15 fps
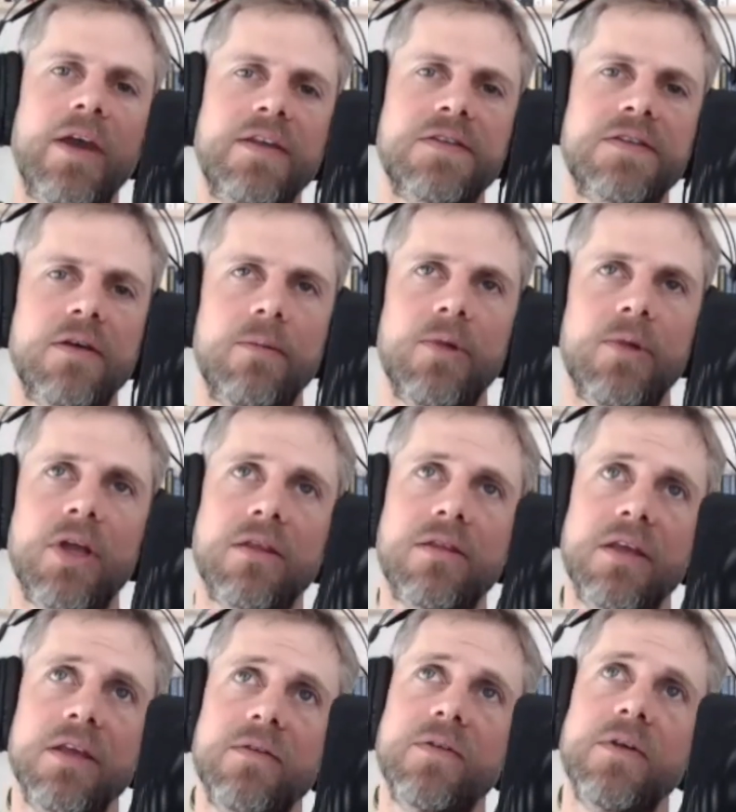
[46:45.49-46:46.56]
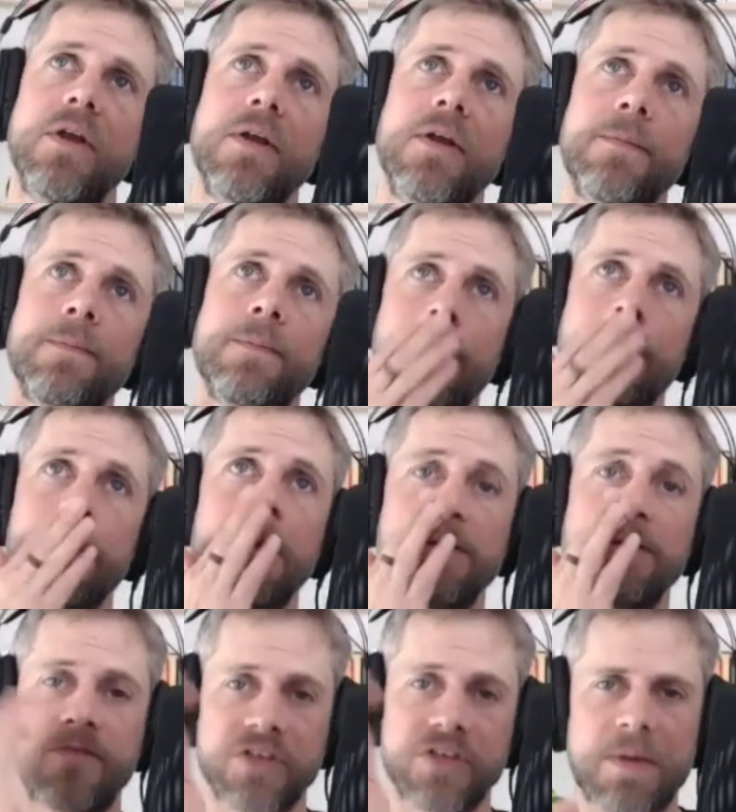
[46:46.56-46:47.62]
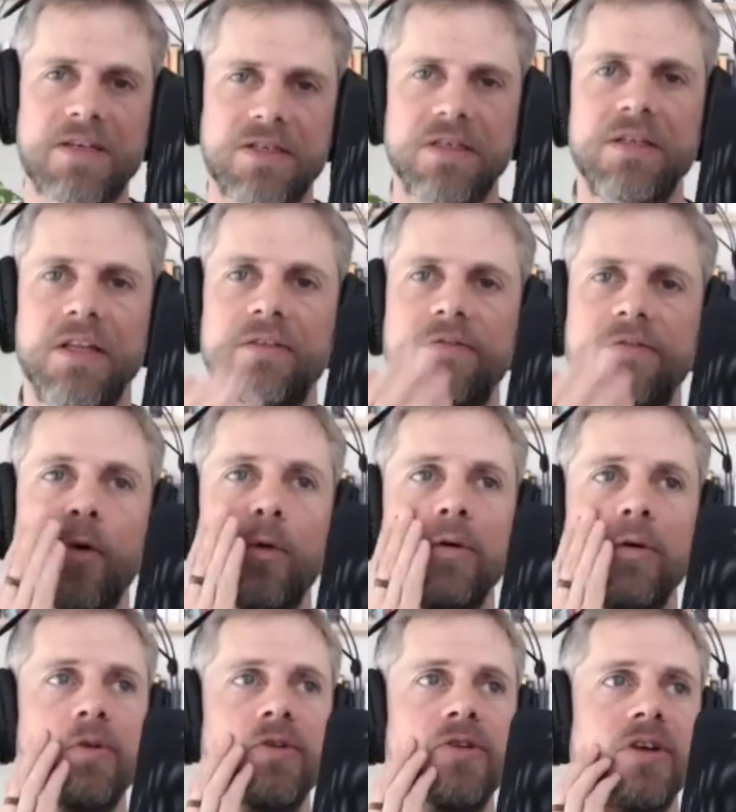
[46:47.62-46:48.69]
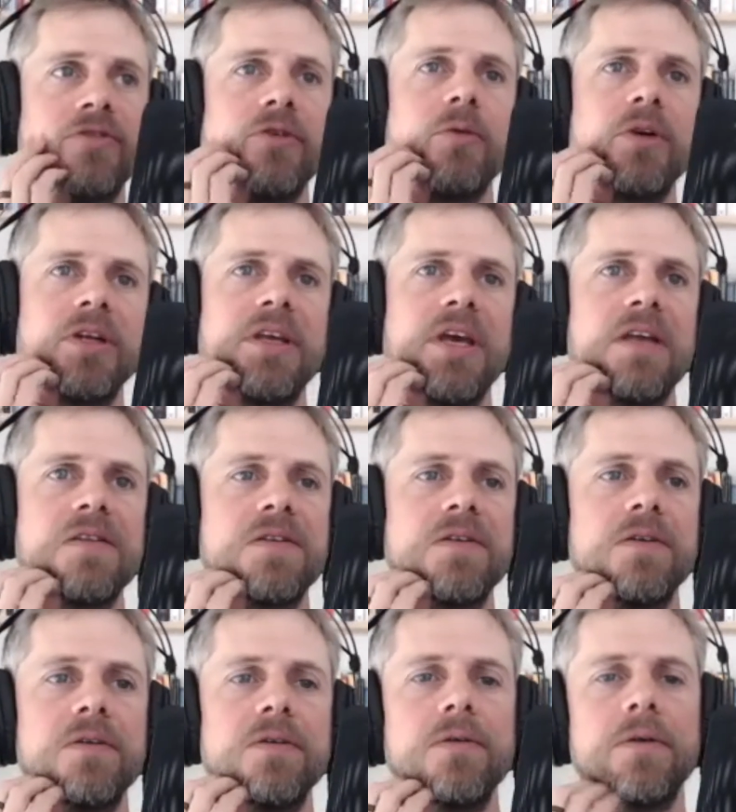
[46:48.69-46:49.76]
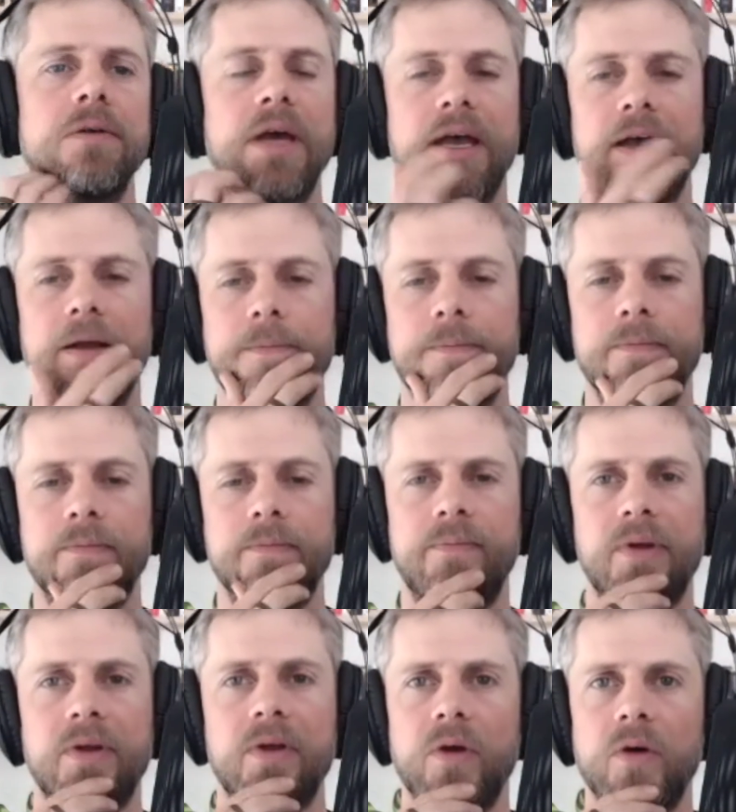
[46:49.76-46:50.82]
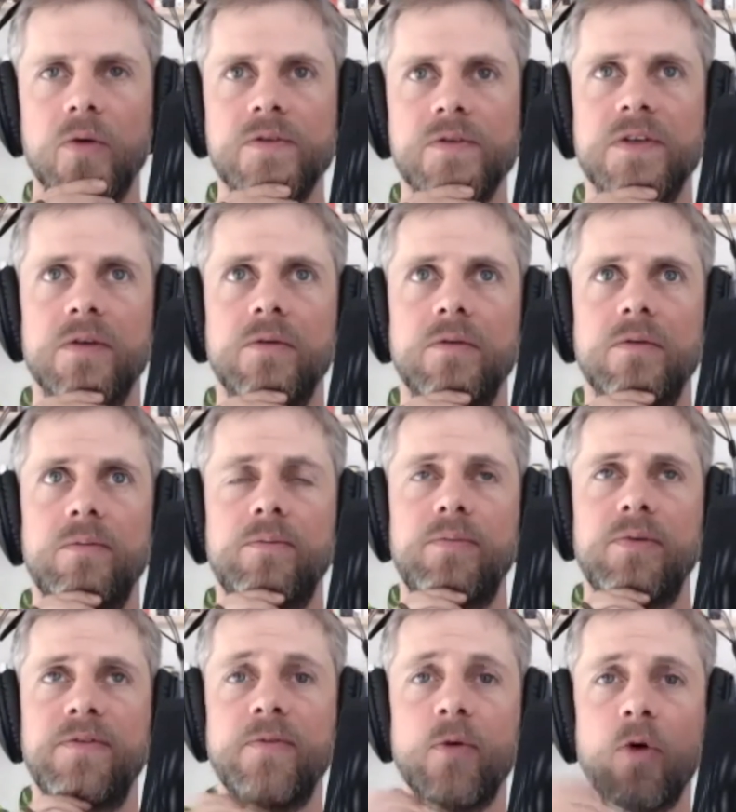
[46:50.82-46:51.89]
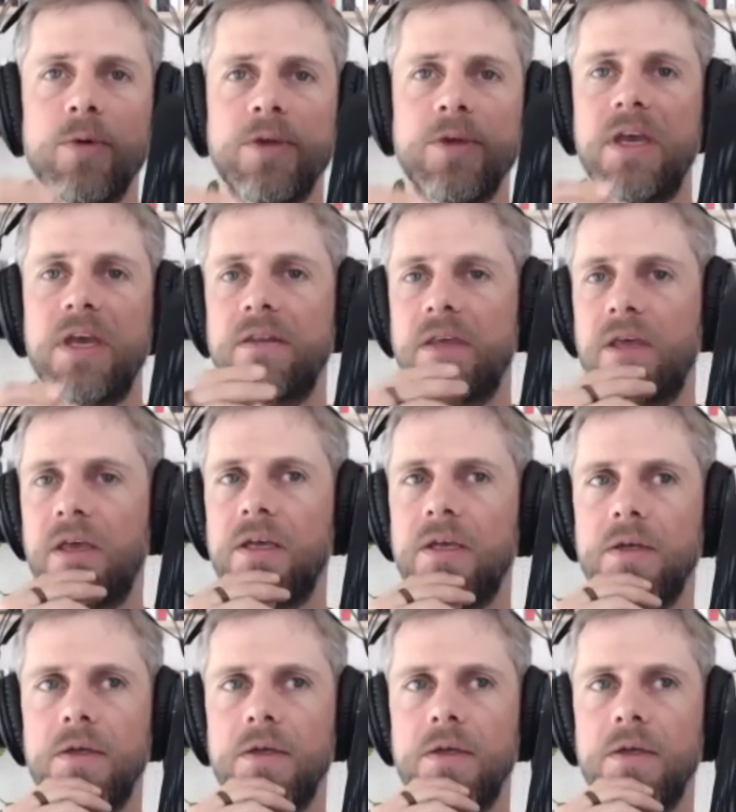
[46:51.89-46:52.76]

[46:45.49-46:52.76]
So, I mean, I think you just mentioned lead forward, which I do want to get to, but I also, before we get there,